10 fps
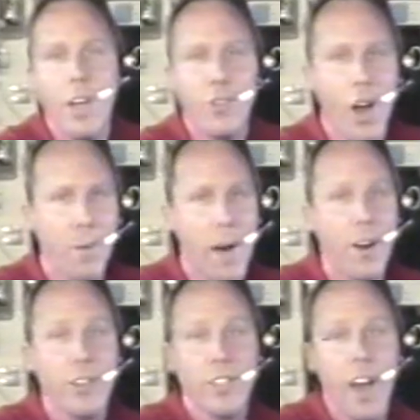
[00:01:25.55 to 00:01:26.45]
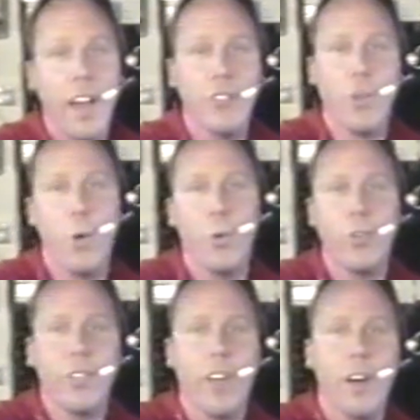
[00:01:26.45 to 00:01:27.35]
talk about our science
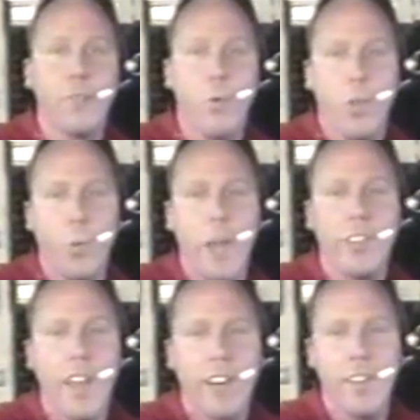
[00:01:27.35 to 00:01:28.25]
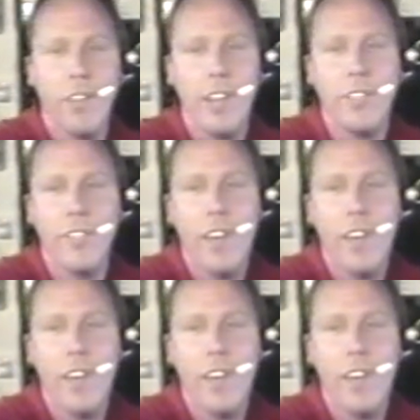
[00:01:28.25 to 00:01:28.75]
goals for the week's activities,